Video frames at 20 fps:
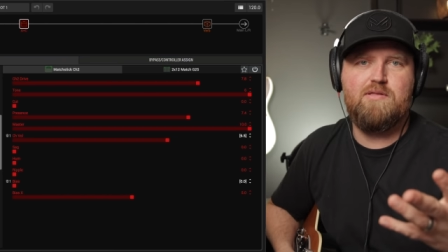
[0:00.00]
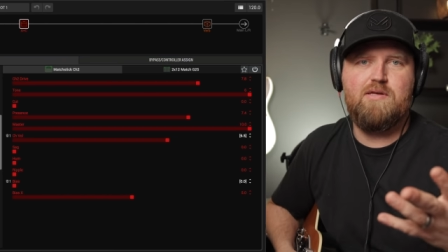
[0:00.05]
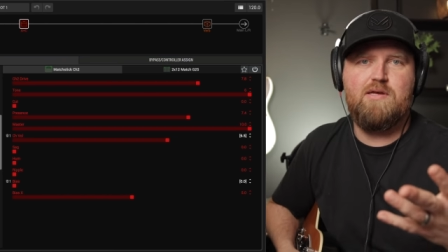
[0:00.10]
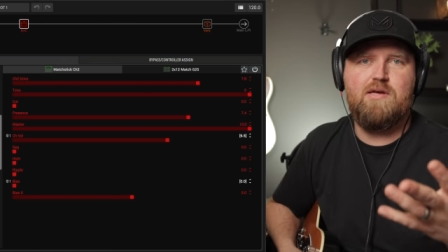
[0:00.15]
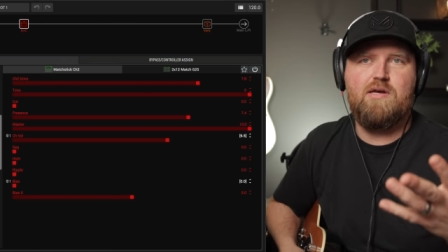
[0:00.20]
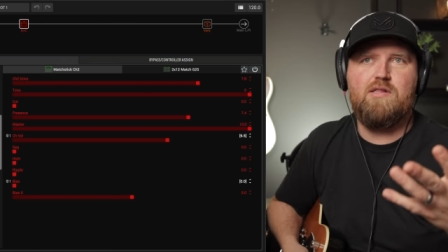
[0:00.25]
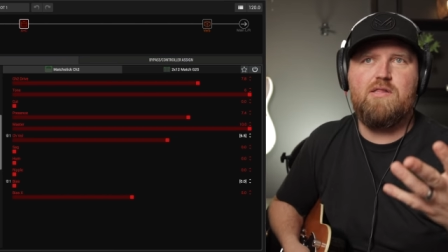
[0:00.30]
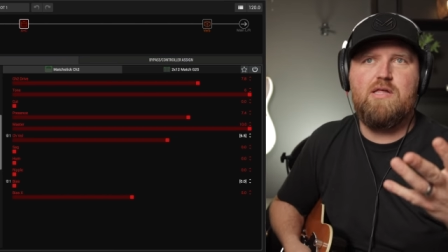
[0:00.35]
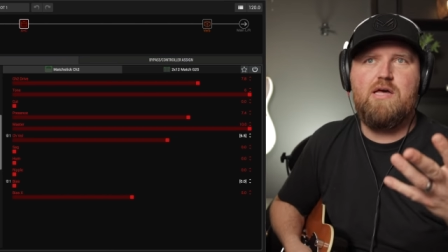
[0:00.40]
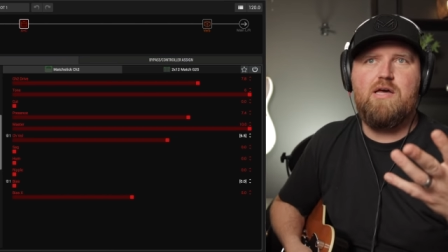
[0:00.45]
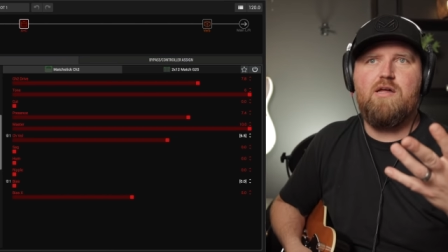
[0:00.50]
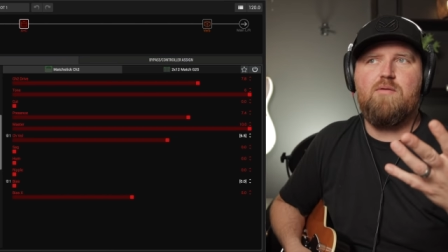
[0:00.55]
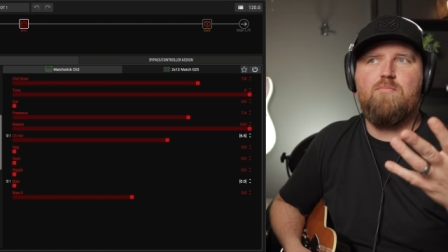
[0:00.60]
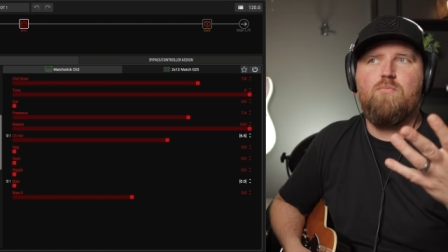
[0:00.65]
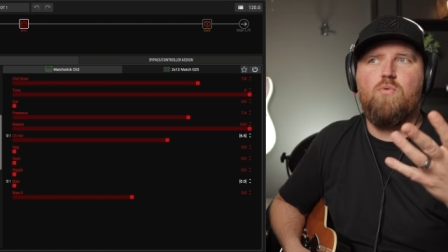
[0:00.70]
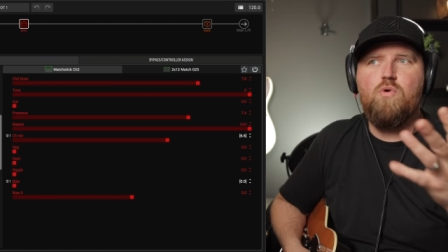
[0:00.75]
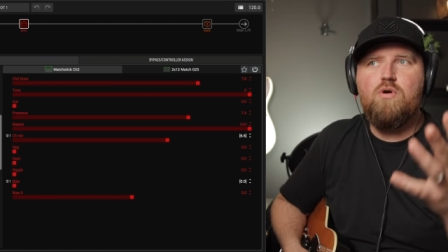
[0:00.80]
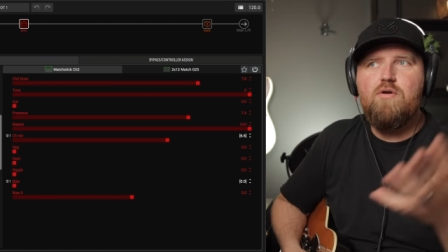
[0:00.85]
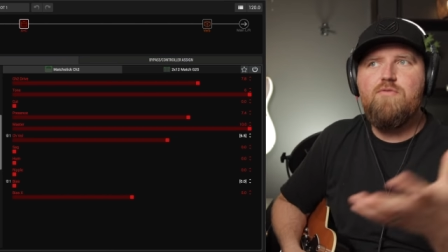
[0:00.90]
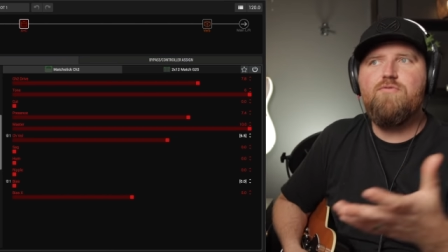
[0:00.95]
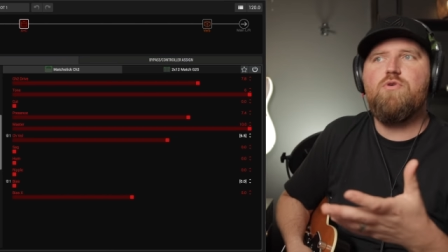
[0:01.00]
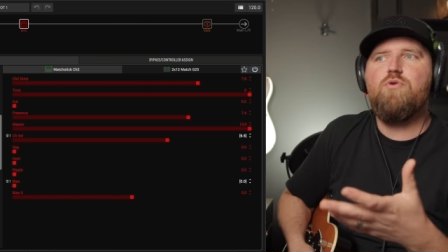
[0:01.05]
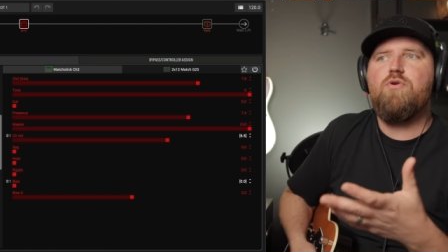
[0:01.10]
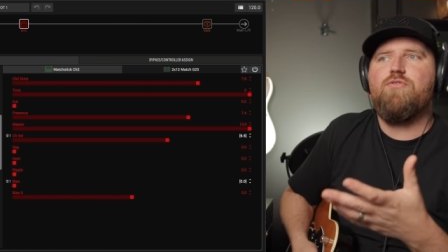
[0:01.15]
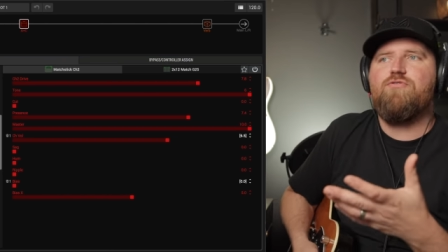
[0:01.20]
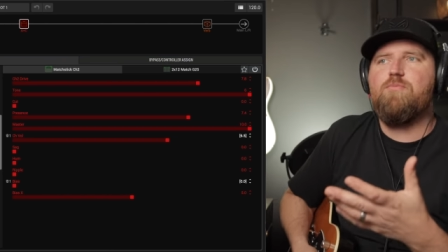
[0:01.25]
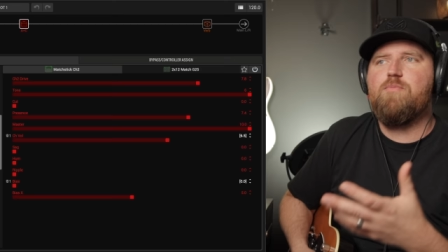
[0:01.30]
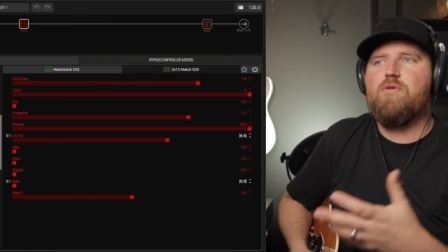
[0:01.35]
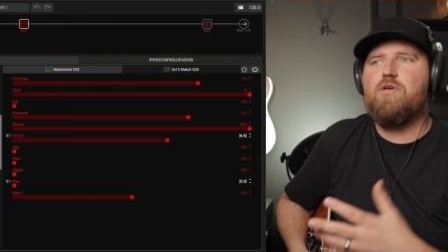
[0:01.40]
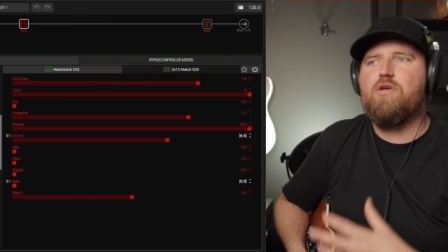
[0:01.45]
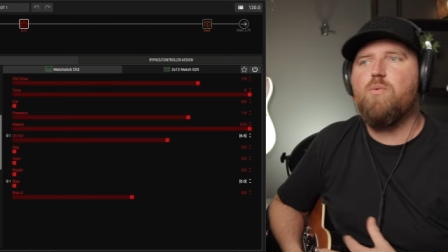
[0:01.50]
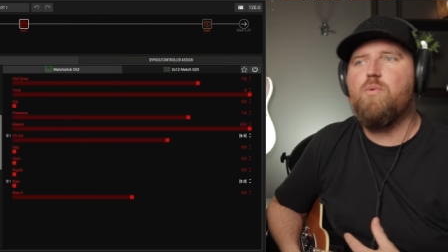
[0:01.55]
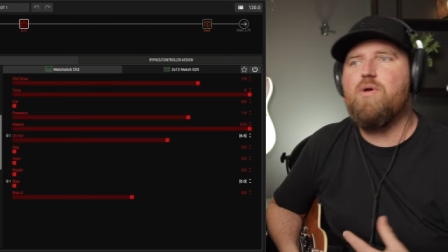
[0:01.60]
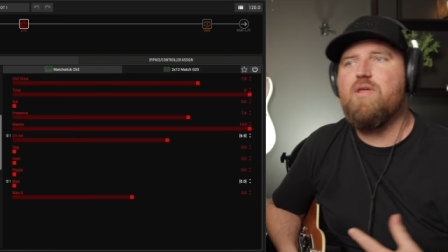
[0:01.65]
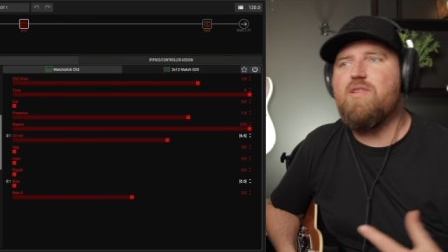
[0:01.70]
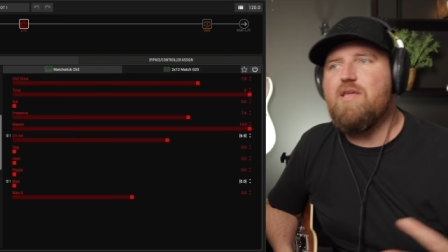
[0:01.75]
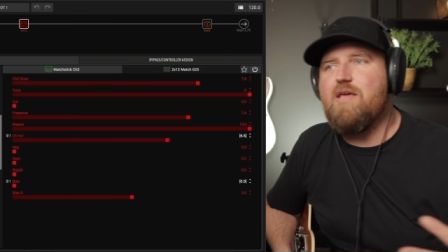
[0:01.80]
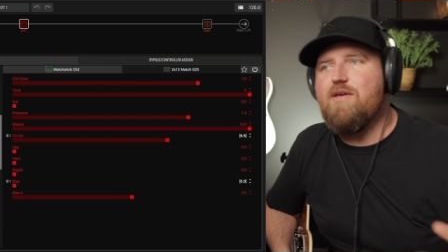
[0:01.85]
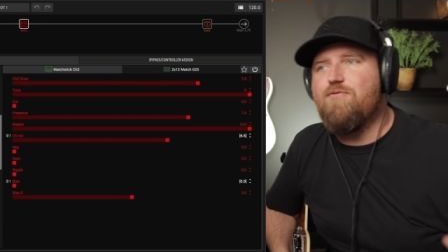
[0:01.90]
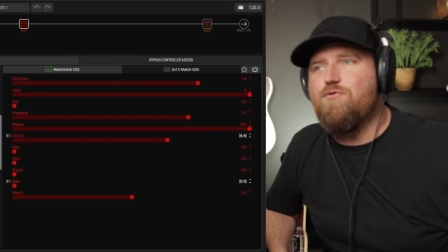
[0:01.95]
that a lot more of you are familiar
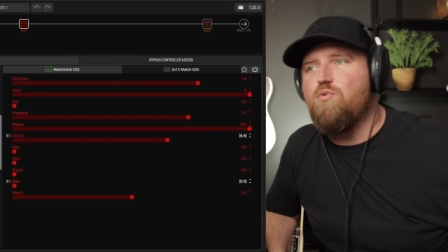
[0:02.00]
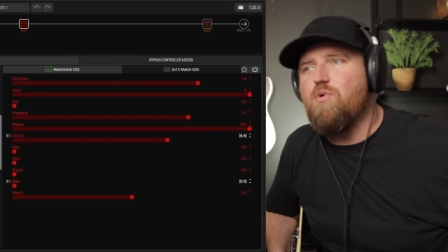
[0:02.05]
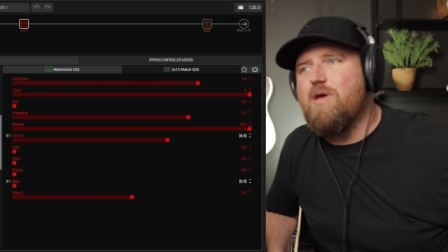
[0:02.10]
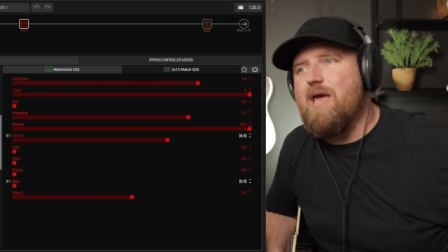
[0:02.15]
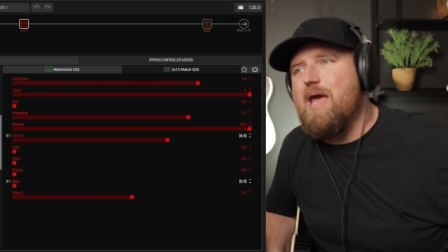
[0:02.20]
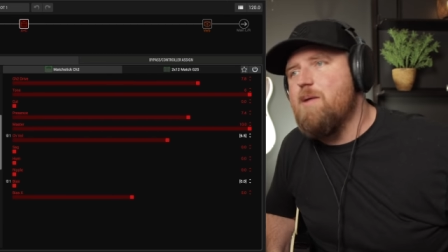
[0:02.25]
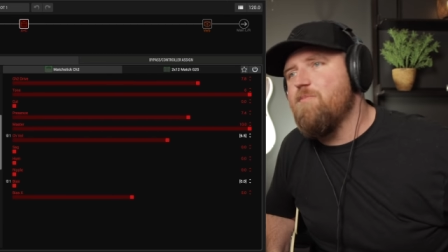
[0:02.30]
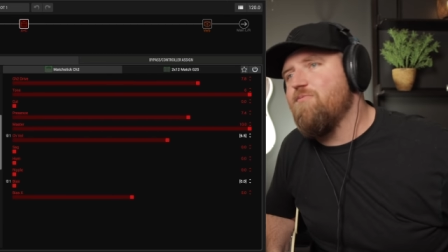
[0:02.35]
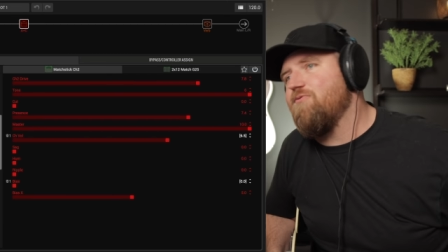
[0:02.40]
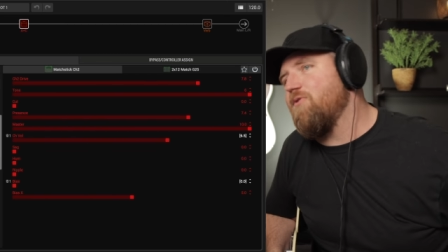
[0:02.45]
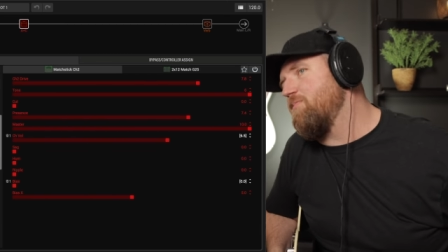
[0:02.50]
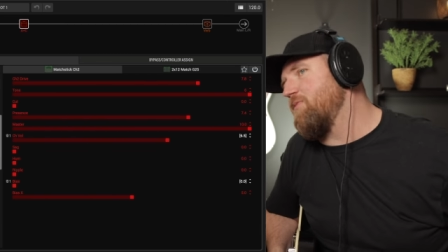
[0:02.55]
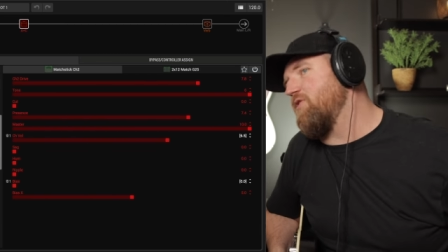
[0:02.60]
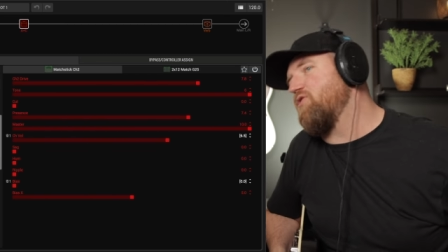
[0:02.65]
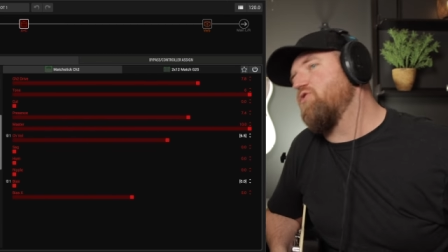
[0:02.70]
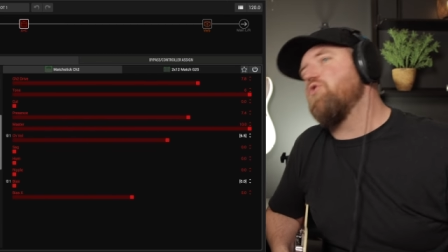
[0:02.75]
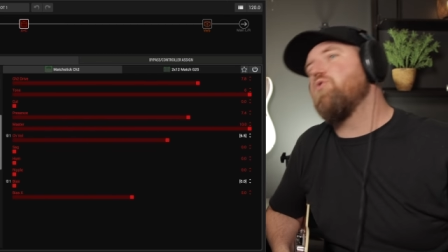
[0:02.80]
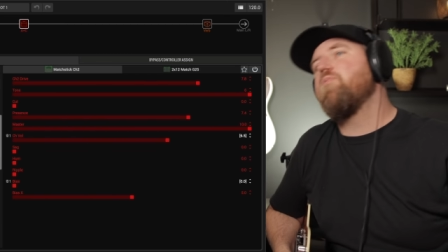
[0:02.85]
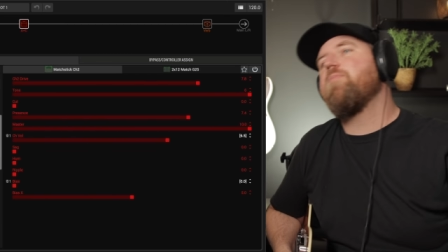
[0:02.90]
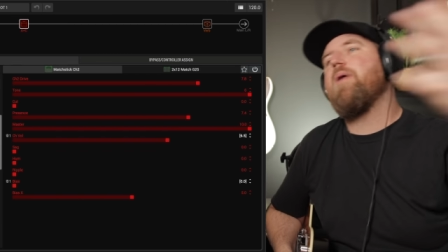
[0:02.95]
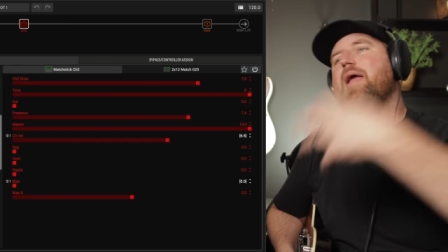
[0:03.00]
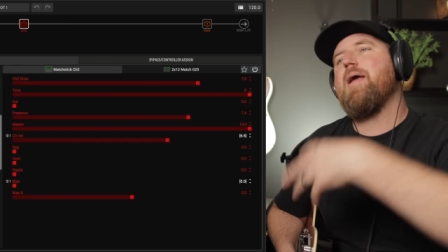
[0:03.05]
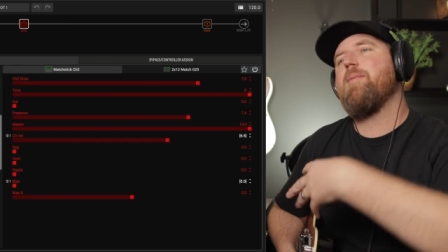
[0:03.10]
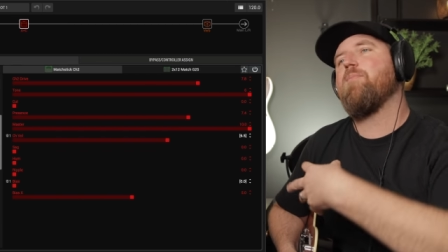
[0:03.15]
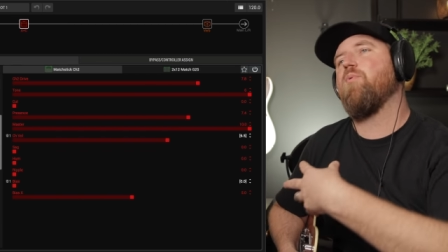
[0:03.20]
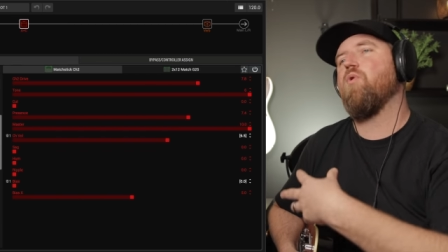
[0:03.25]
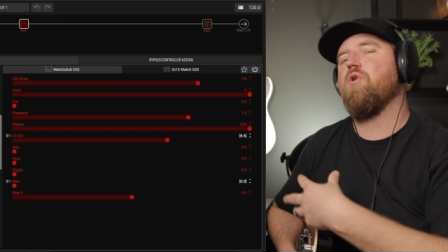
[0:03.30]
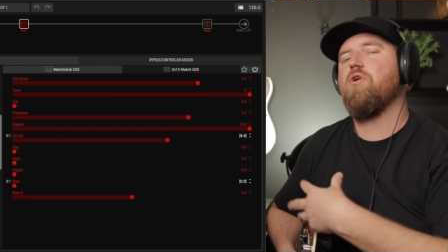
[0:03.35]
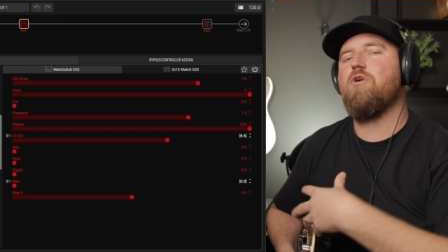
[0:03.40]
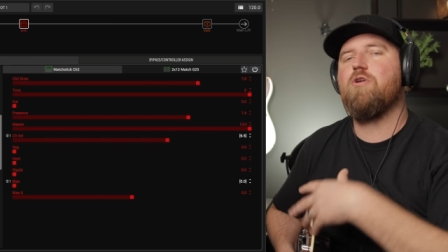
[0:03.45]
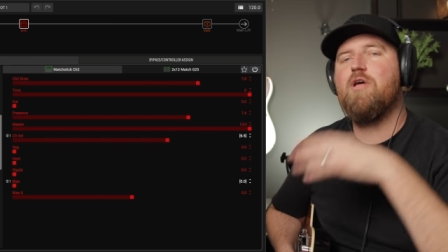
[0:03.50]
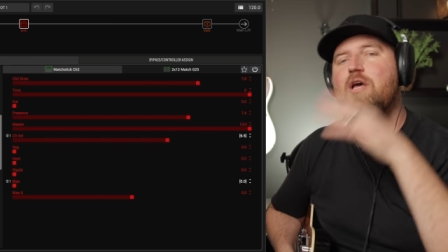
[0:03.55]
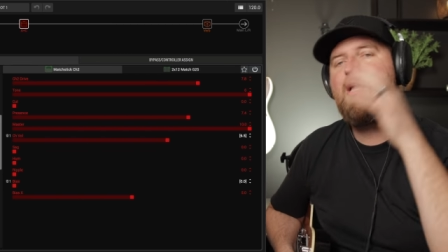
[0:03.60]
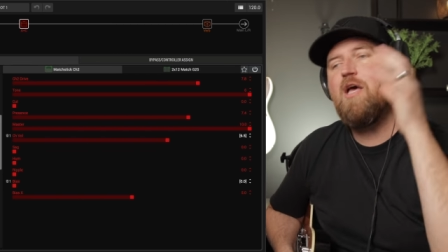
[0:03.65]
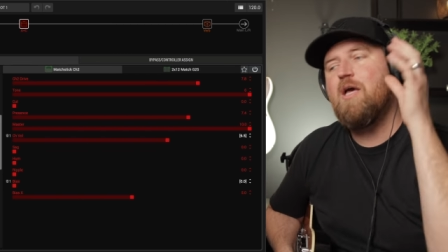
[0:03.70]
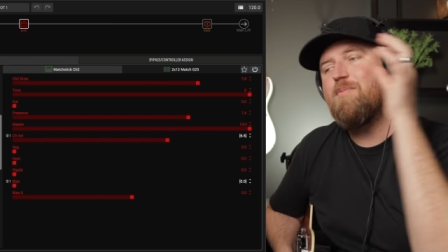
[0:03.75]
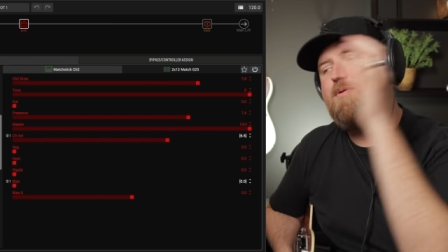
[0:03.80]
with if you came from the tube amp world